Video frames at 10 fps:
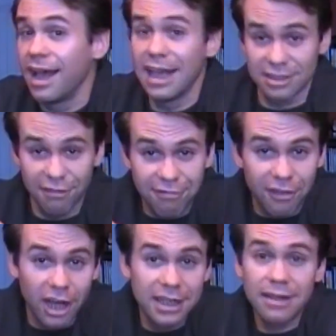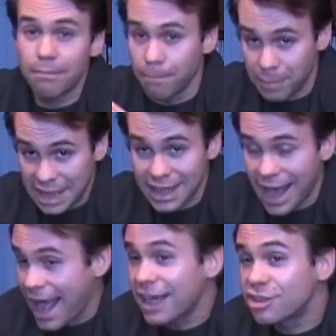As a fun
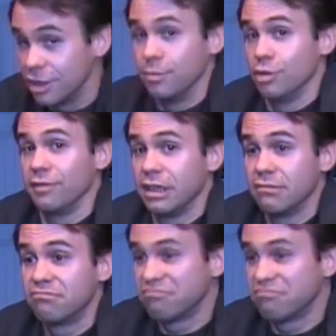B-action movie,